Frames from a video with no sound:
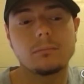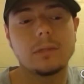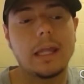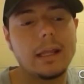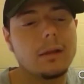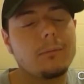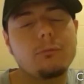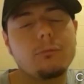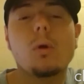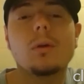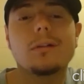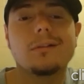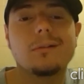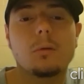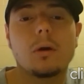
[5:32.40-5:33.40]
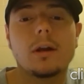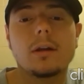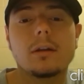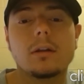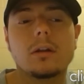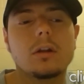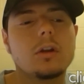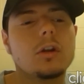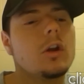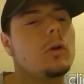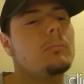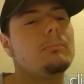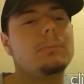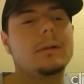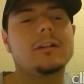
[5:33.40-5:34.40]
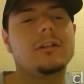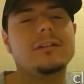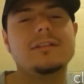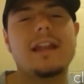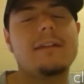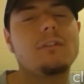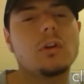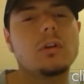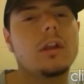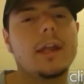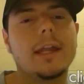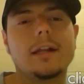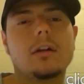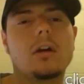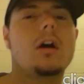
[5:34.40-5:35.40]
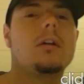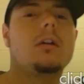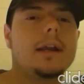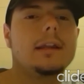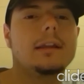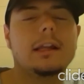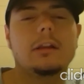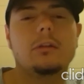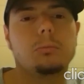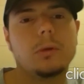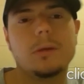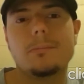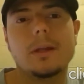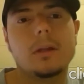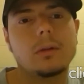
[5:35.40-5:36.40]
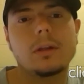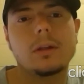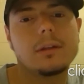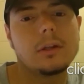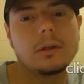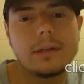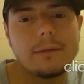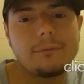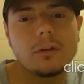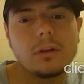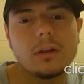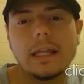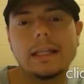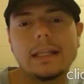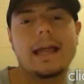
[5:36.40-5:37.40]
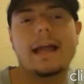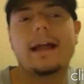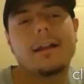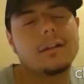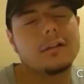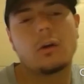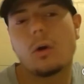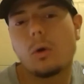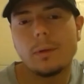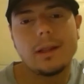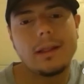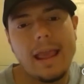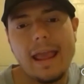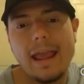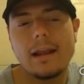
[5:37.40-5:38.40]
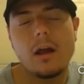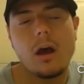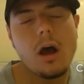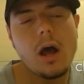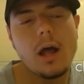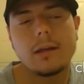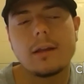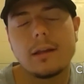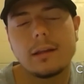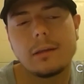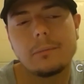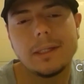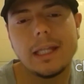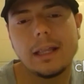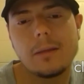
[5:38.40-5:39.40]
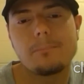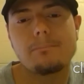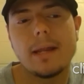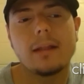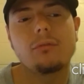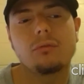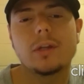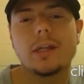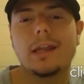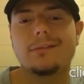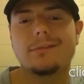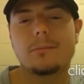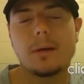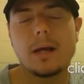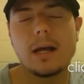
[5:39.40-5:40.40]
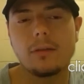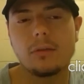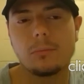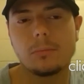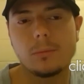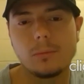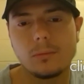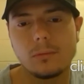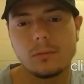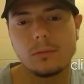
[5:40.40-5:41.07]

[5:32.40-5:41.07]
They end up falling short, but they're never like, all right, let's rebuild. They're never like that. They're always head on. Let me get the best free agent possible.